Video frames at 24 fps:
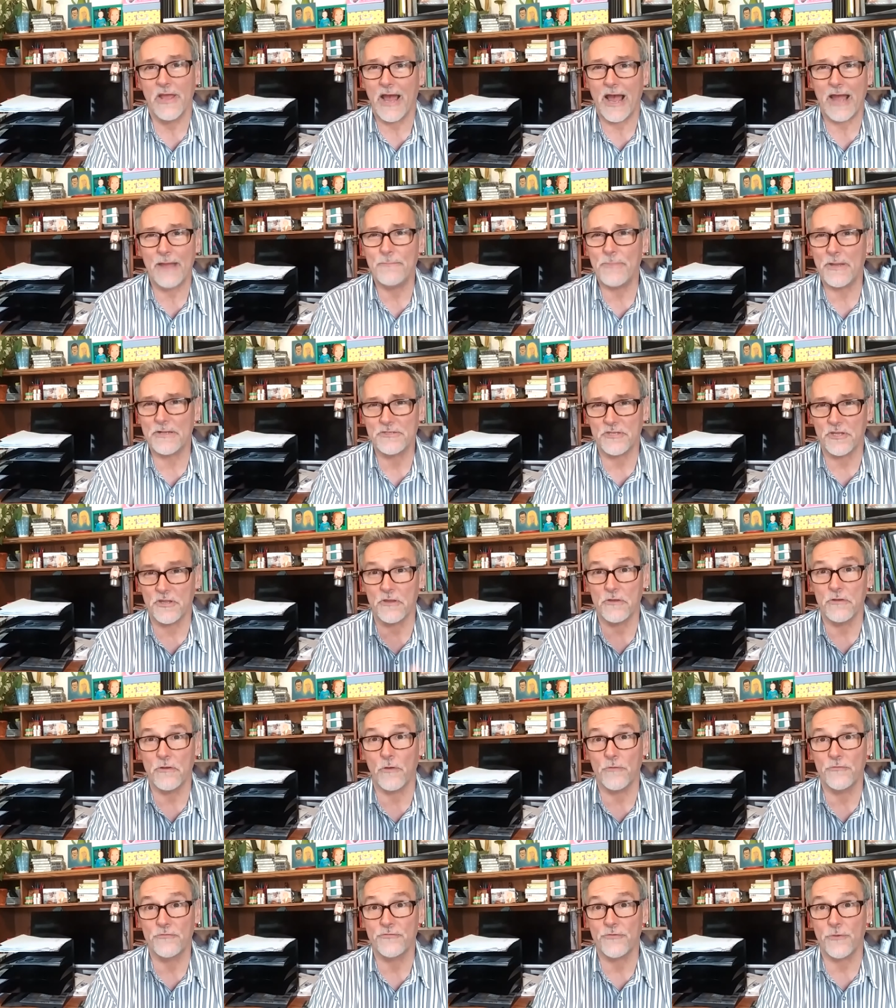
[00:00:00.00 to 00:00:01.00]
I bet you you
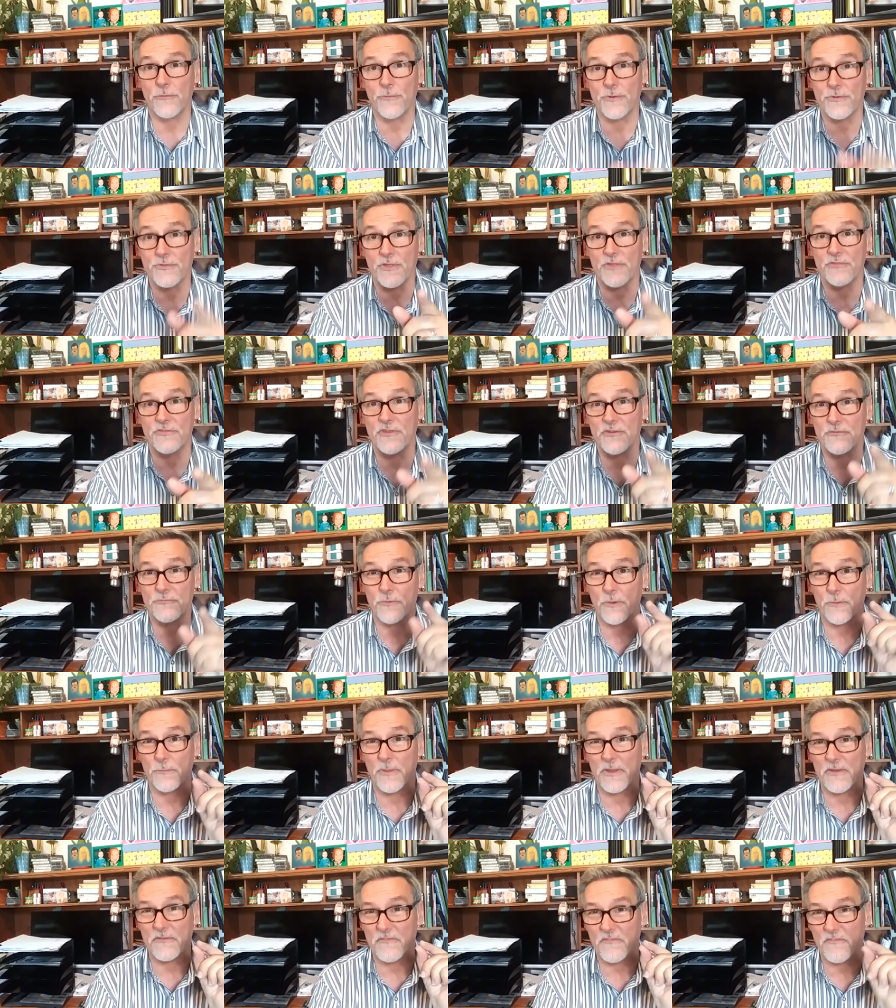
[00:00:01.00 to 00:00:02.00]
know someone that this would
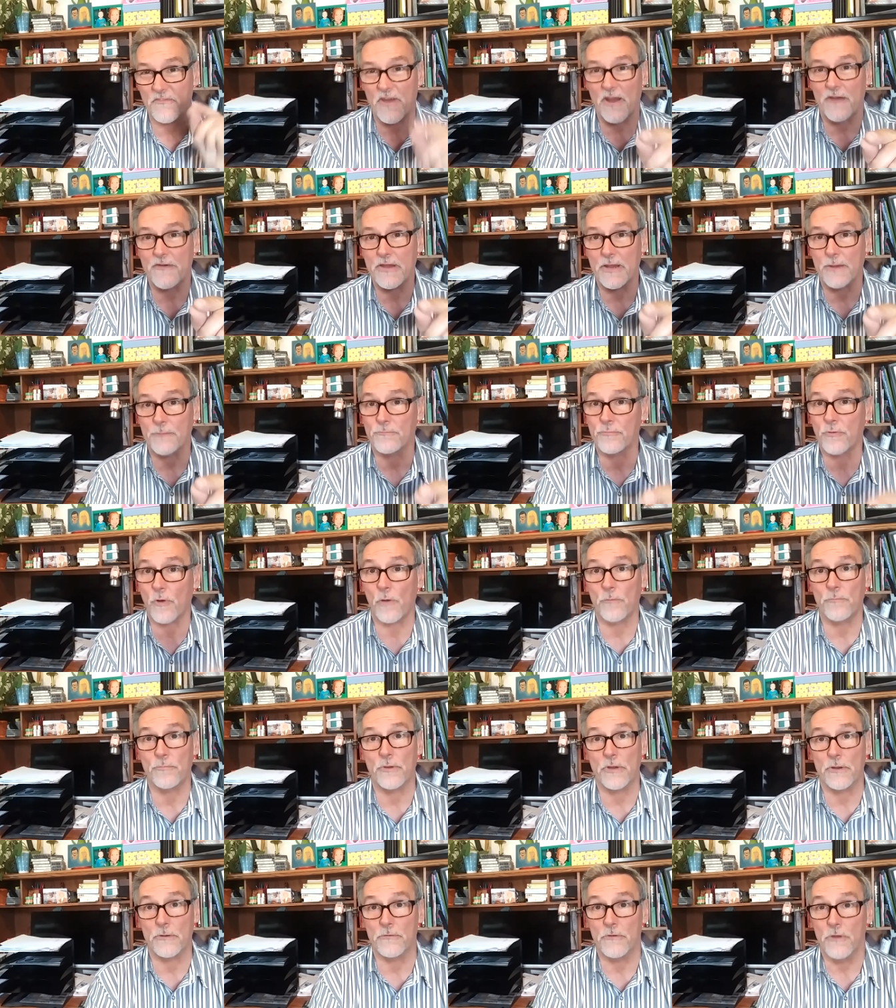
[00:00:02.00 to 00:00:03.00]
be very
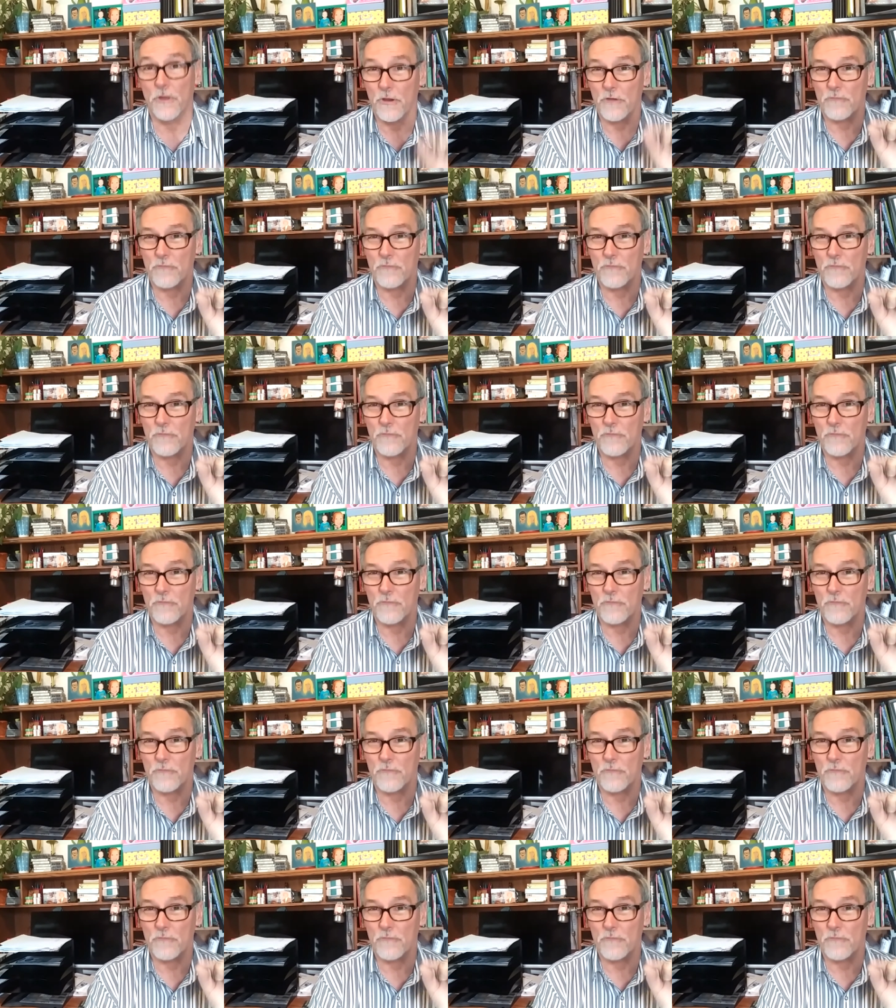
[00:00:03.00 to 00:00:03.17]
appropriate